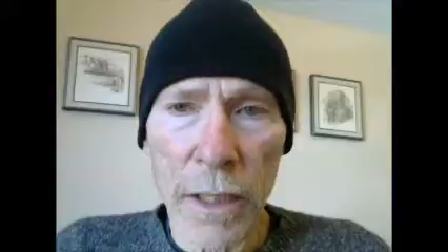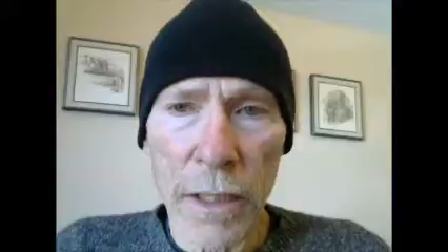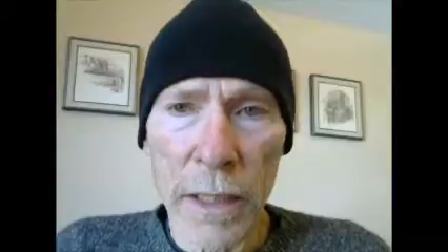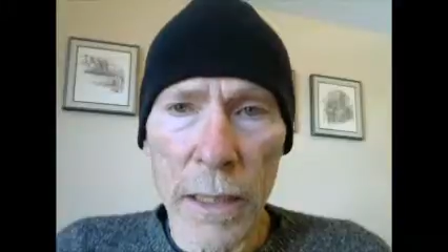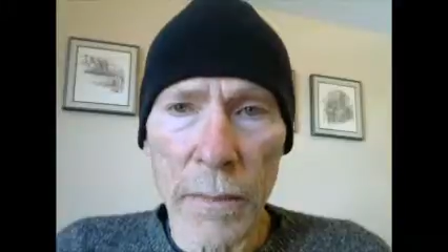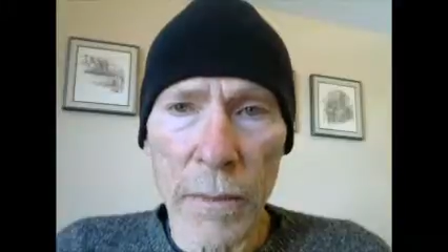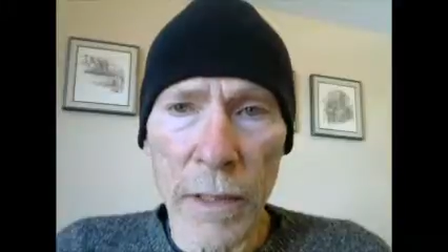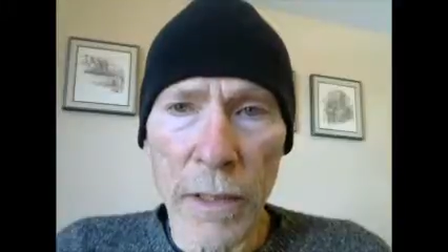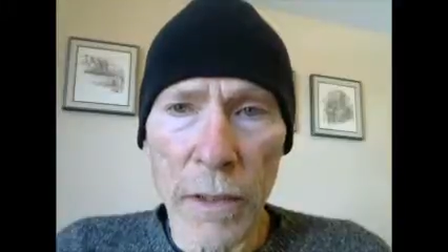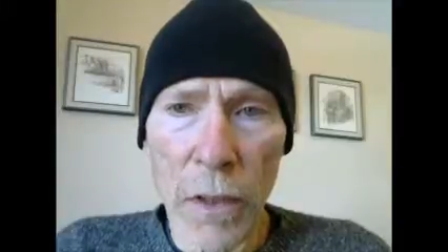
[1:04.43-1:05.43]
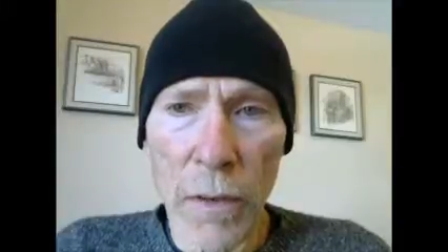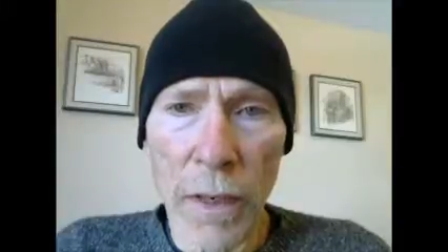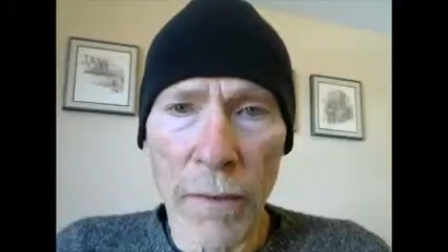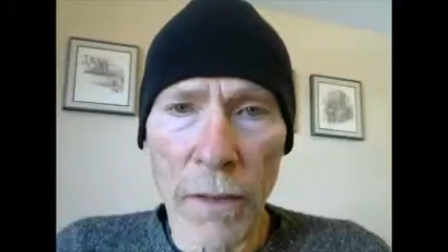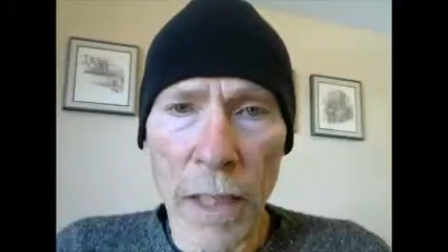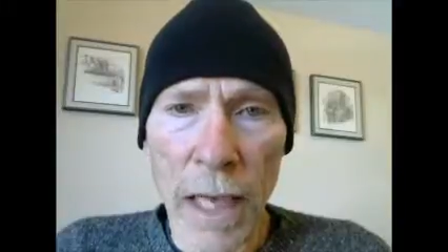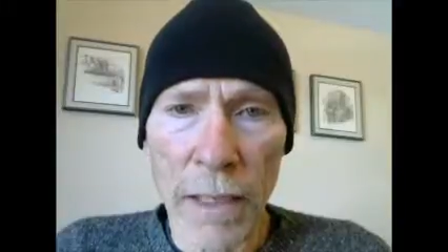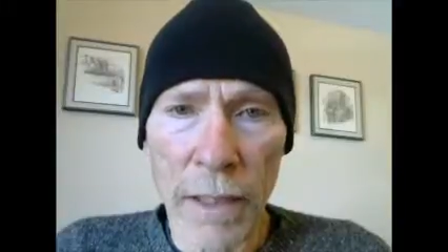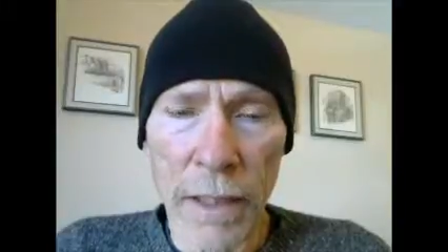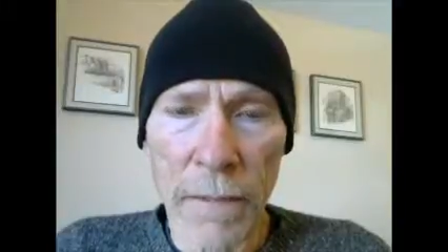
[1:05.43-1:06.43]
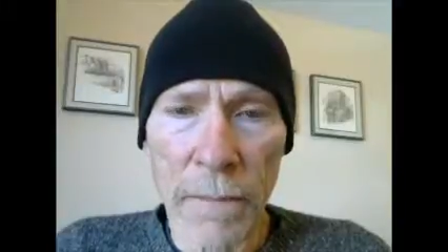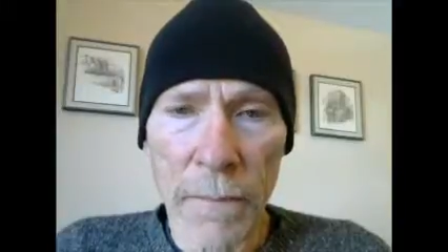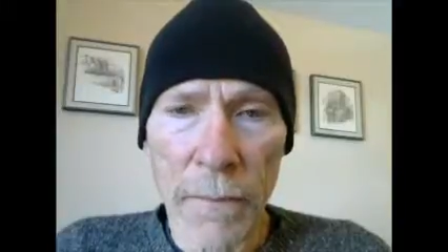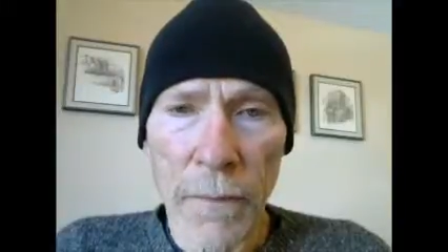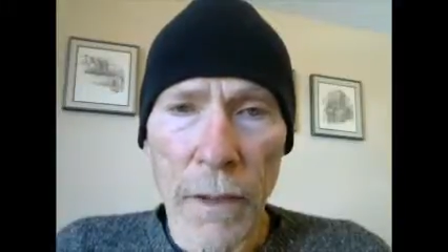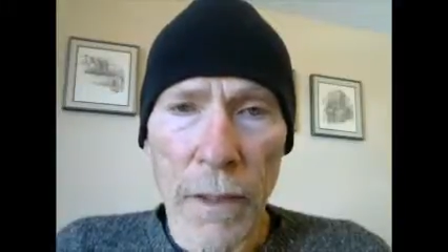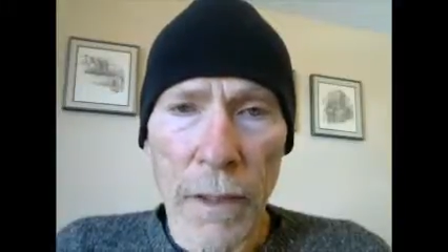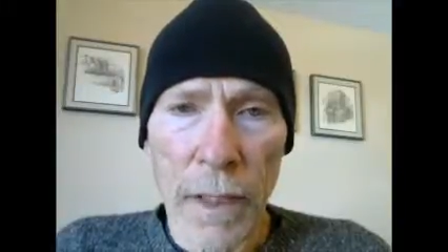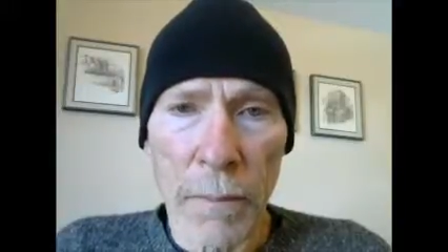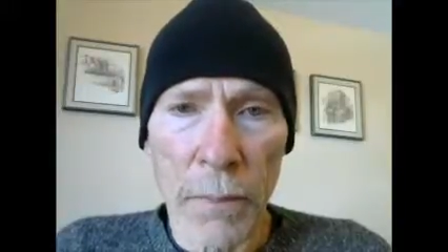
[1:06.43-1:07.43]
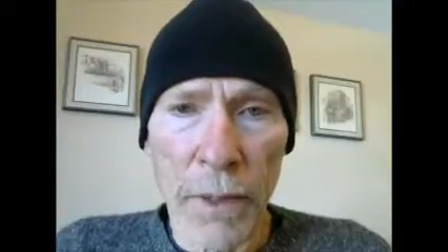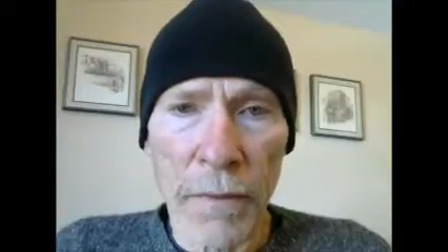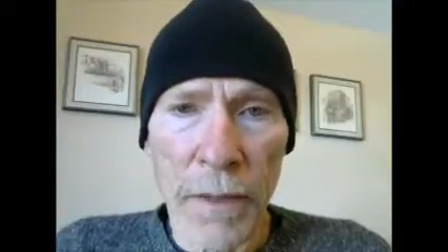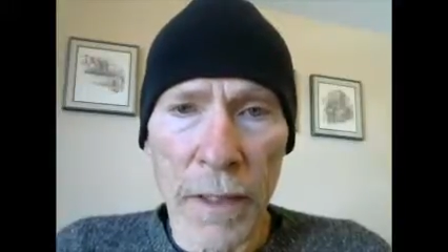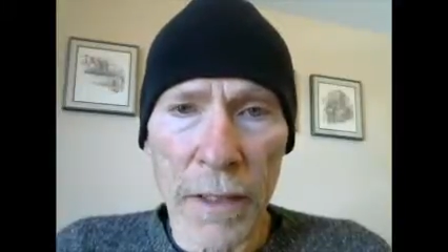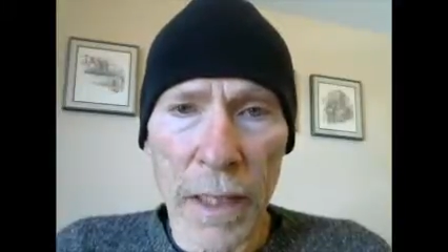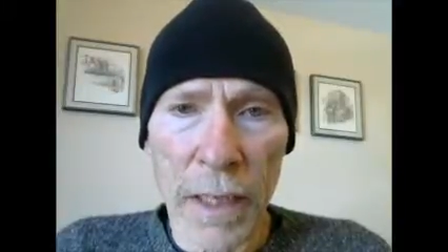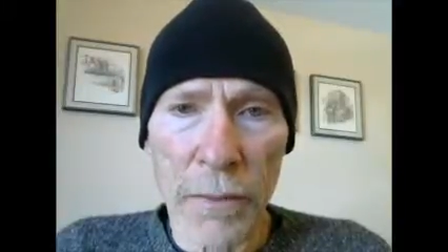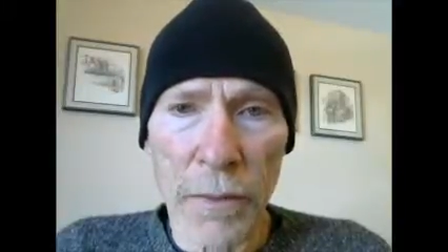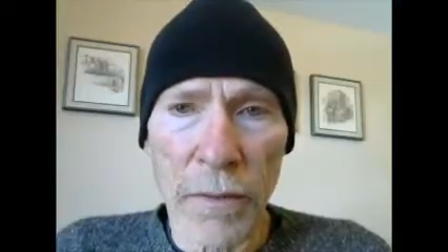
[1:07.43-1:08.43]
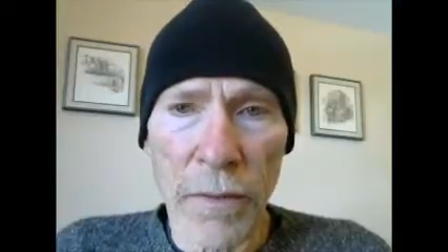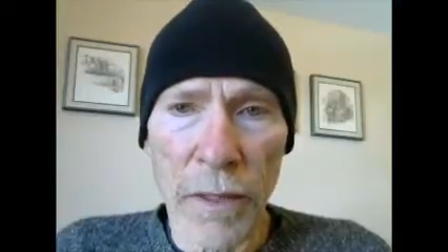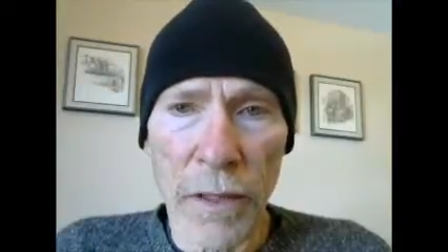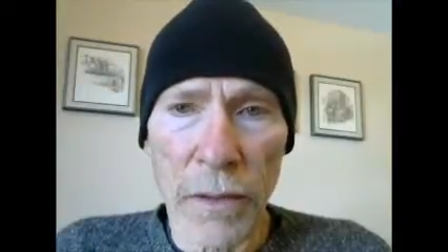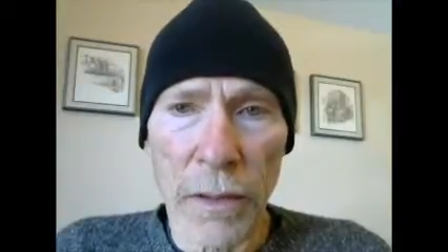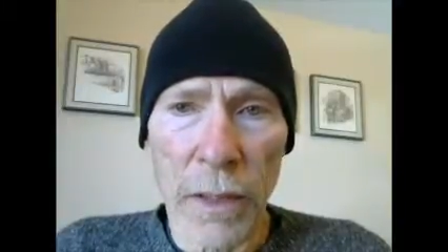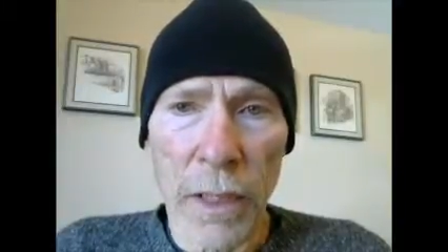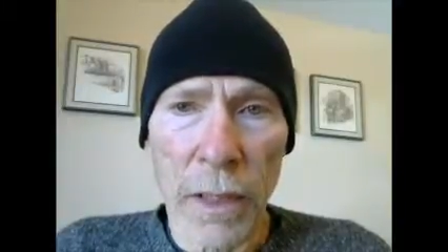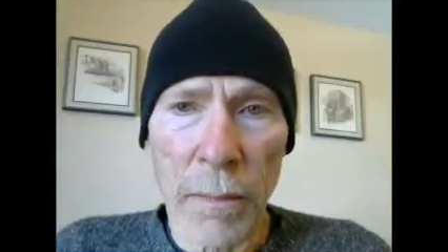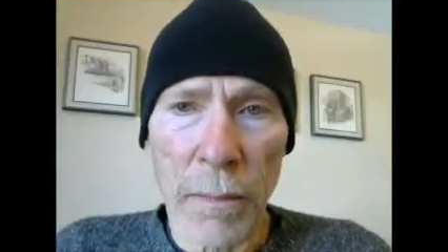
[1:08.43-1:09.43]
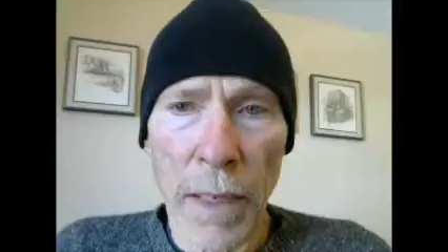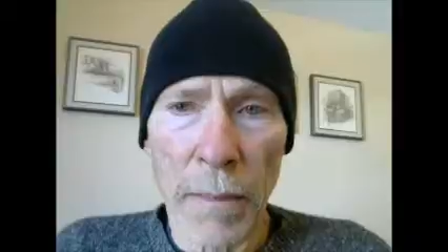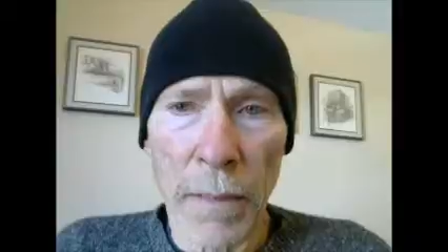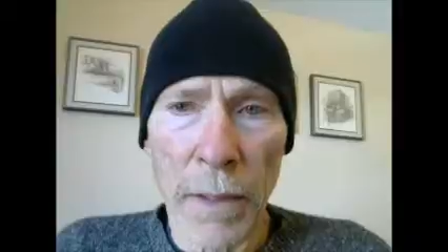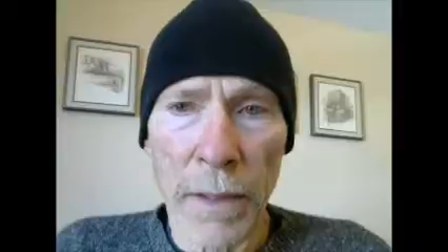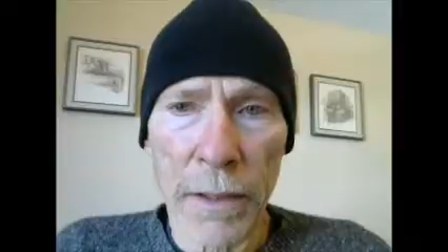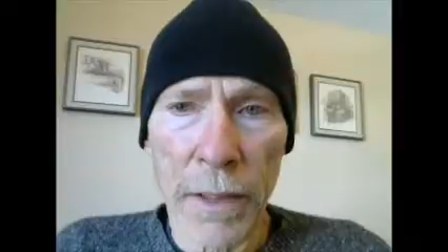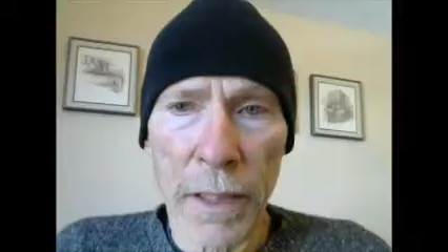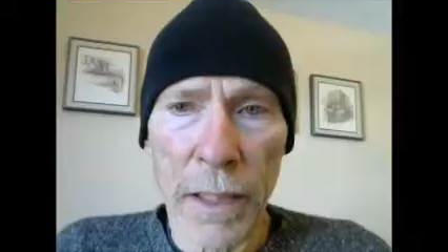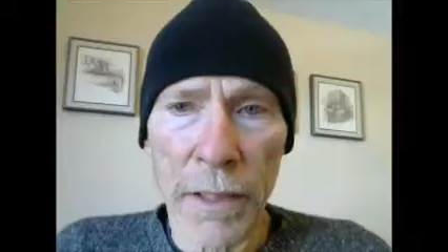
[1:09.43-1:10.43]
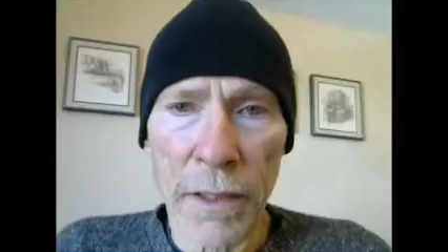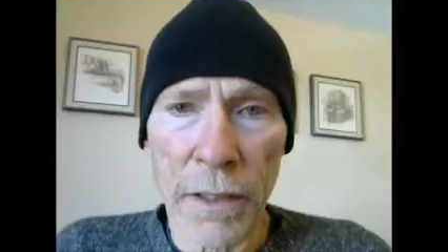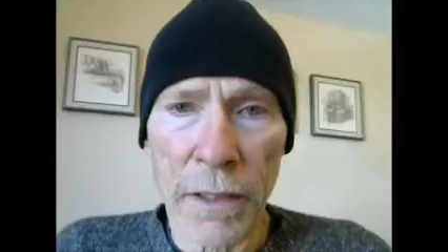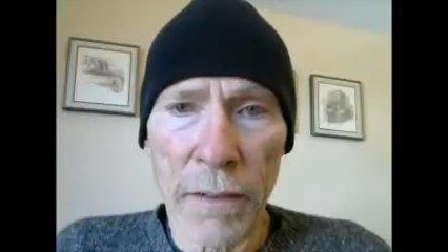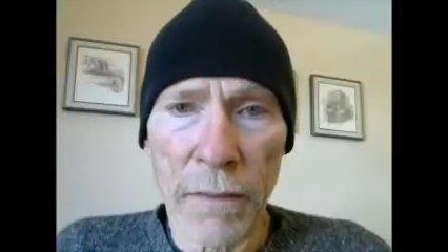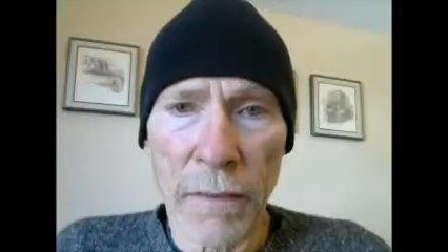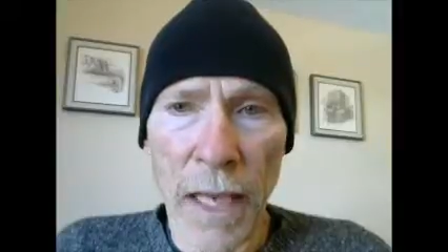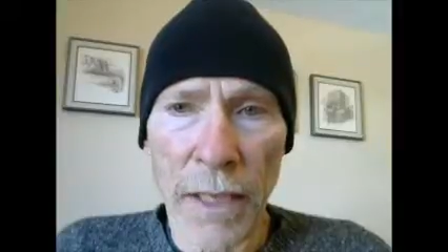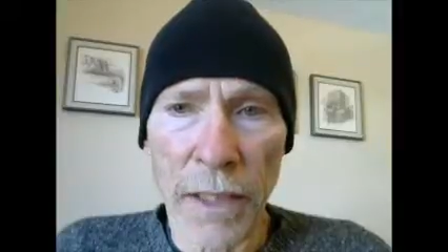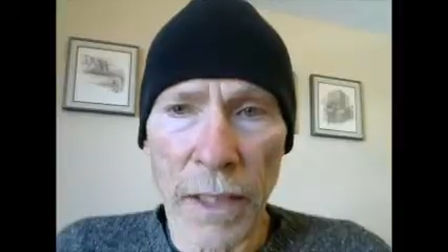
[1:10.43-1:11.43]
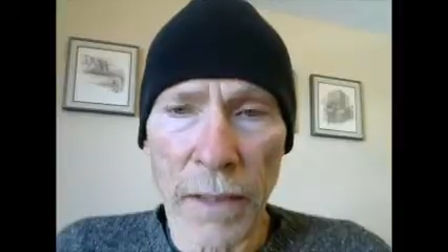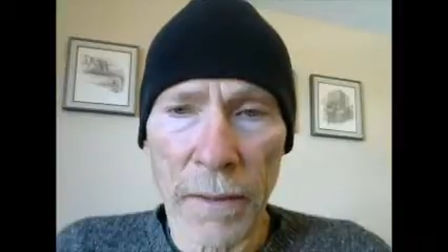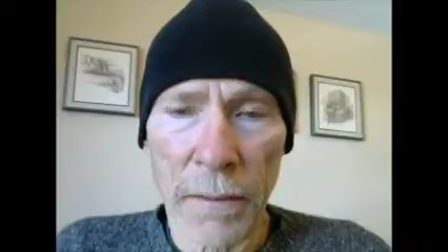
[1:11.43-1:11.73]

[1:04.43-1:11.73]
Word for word: seem to be so everlasting, in brief insights revealed by merest instants flashing.